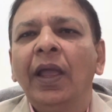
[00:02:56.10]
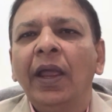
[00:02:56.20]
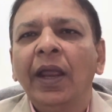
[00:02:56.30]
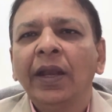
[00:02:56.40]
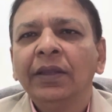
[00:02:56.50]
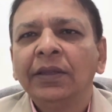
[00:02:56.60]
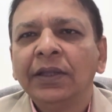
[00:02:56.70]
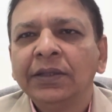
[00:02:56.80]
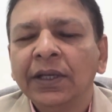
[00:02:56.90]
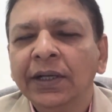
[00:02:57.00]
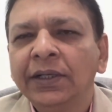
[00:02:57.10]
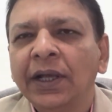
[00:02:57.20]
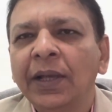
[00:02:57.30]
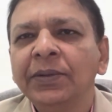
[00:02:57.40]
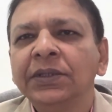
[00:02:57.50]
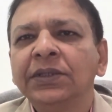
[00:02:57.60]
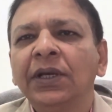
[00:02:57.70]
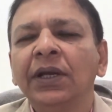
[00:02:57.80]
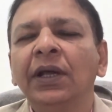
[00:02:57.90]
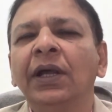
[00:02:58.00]
And the third type is
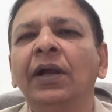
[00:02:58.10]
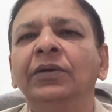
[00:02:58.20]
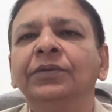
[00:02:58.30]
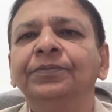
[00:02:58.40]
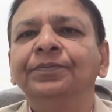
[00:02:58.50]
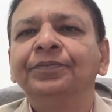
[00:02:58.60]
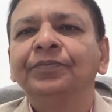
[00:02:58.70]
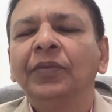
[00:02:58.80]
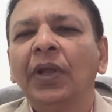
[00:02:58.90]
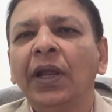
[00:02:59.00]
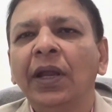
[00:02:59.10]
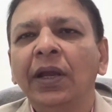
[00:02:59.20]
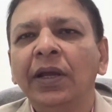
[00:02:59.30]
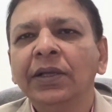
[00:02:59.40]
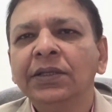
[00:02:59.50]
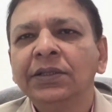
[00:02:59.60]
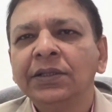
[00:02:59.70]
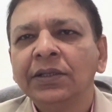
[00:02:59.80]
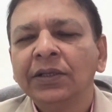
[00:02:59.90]
turnaround. It is